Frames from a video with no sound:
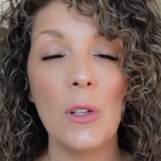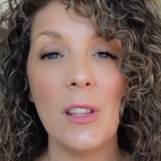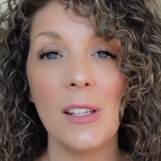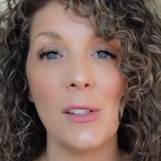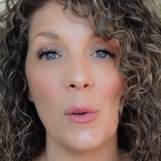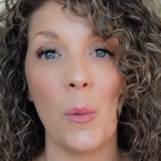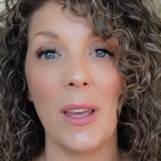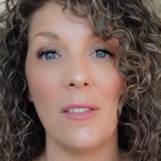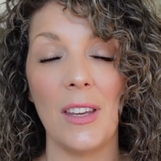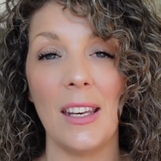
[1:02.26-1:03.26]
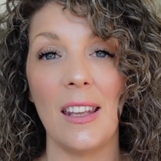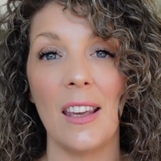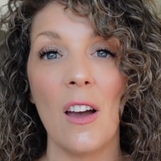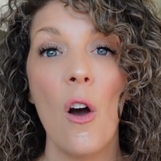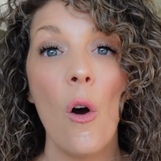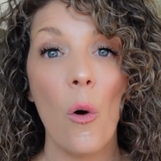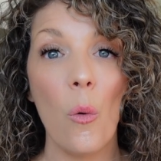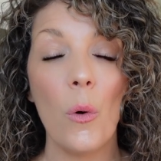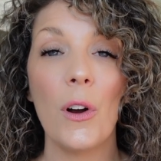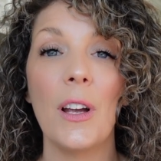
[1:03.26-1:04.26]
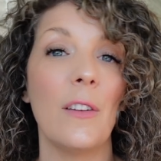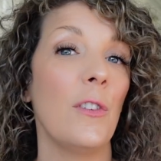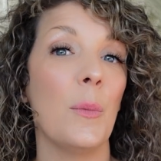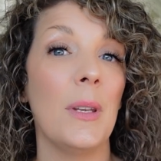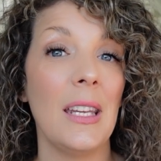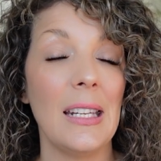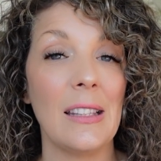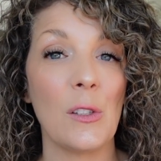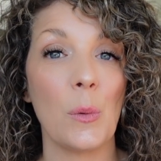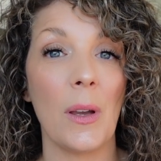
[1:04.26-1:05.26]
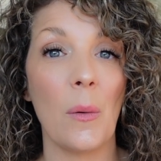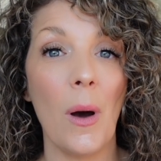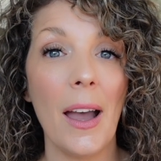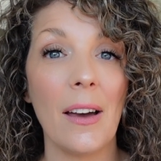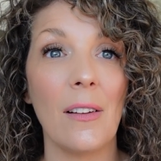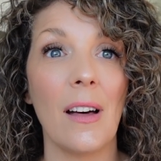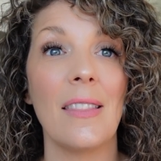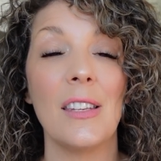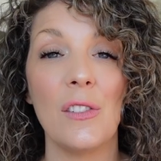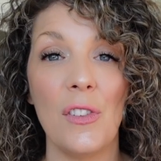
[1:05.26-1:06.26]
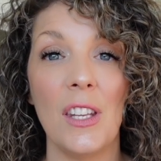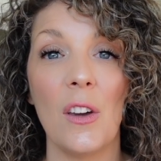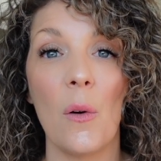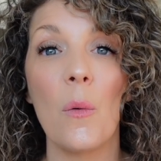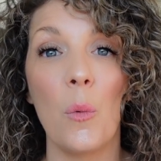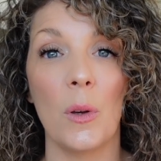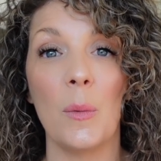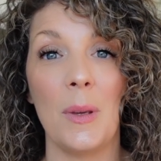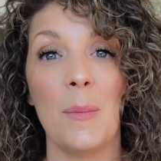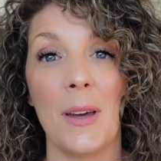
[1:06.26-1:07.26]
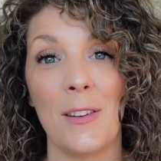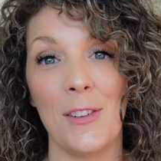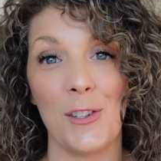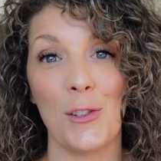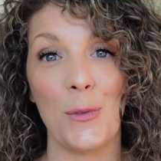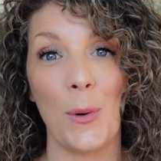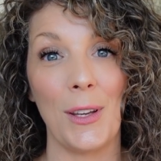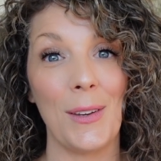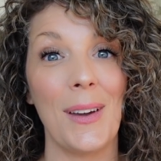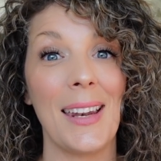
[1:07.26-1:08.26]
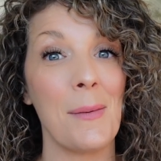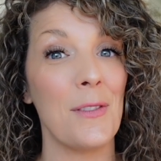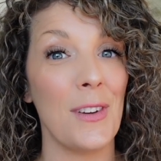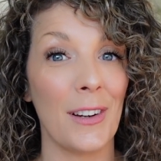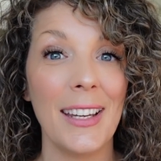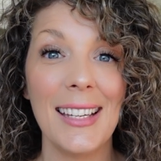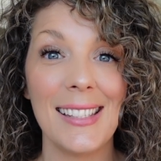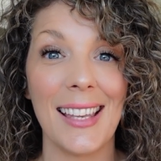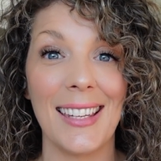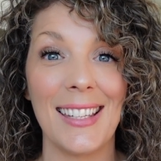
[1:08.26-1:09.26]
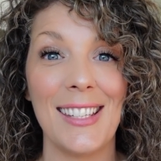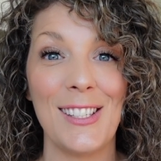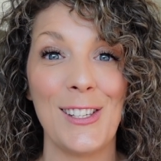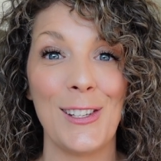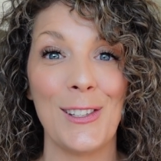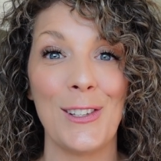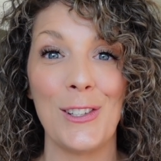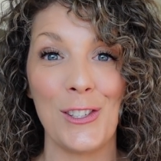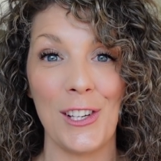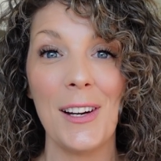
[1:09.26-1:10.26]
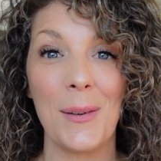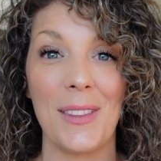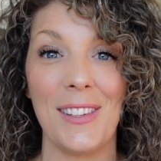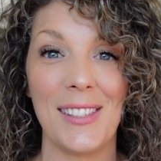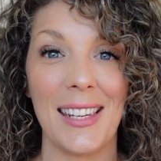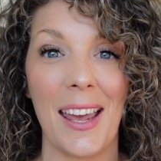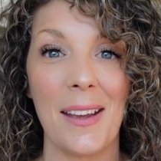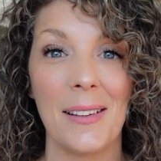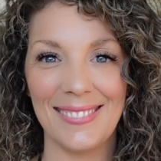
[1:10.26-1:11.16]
to this way of eating, or if you've been eating this way a while, this video will be beneficial for you. And I'm very excited to share it with you today.